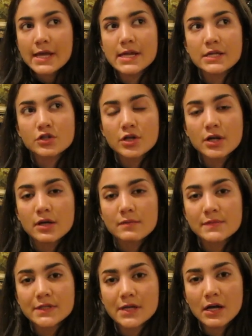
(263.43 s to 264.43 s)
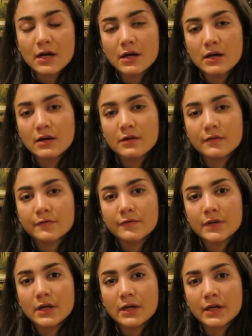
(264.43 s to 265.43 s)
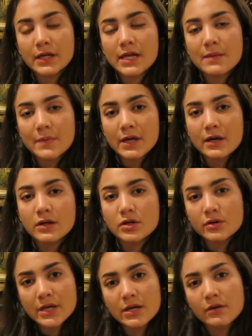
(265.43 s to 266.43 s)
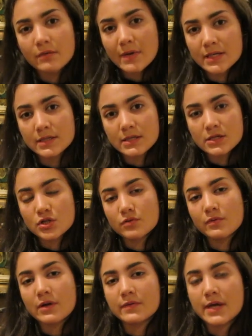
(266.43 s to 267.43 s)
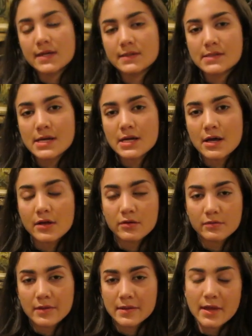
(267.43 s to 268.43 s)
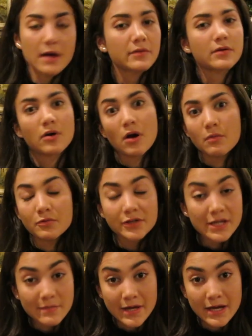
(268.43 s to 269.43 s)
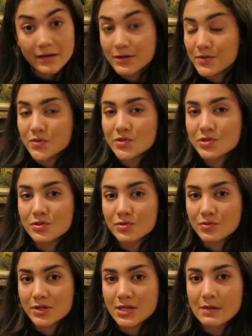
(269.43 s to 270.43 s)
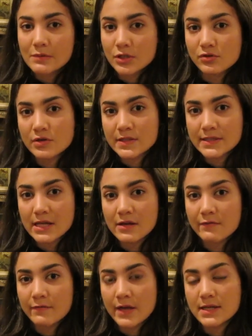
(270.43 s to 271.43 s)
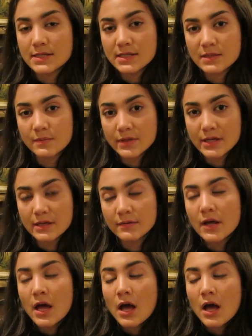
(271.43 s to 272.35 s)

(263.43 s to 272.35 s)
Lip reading: in terms of keeping a coherent message throughout the essay, other than that they're all boogeyman used to keep children safe and discipline,